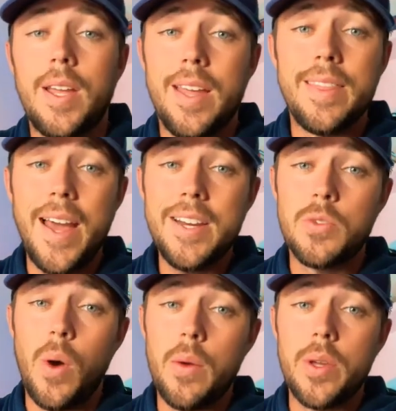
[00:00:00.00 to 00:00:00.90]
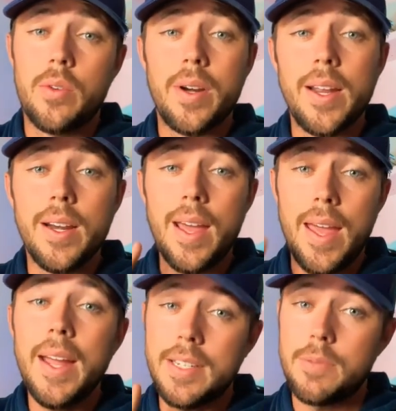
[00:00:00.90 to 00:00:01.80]
And that is why we created
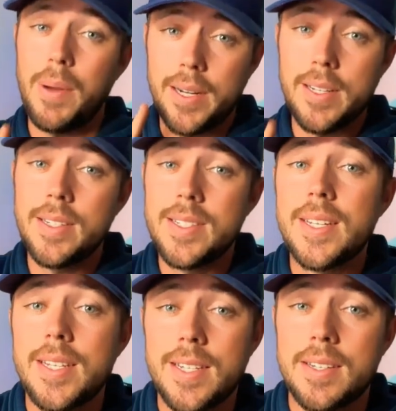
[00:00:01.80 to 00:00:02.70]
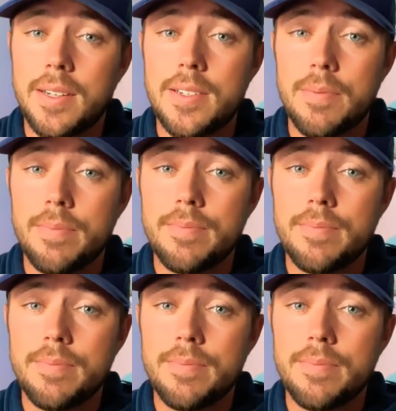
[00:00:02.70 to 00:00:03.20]
expected statistics.